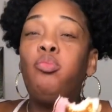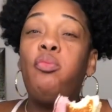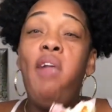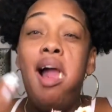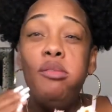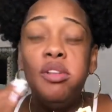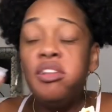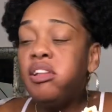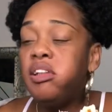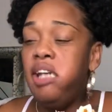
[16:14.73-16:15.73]
That was
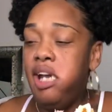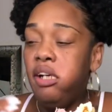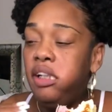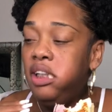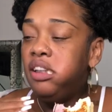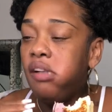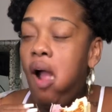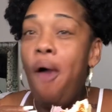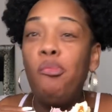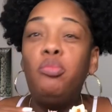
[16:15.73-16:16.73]
the scariest
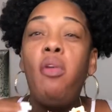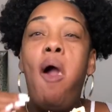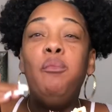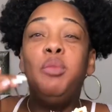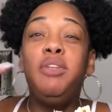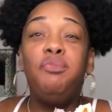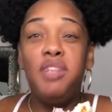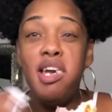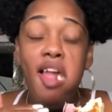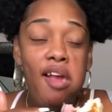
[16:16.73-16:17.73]
but
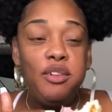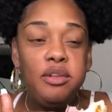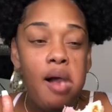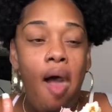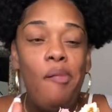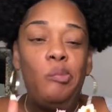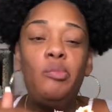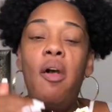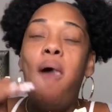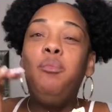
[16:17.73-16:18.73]
funniest
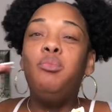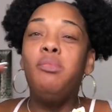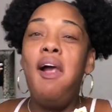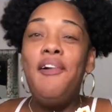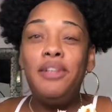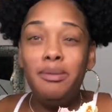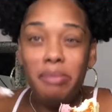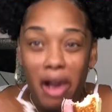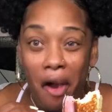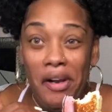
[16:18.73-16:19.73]

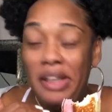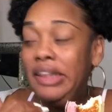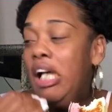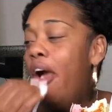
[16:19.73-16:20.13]
experience.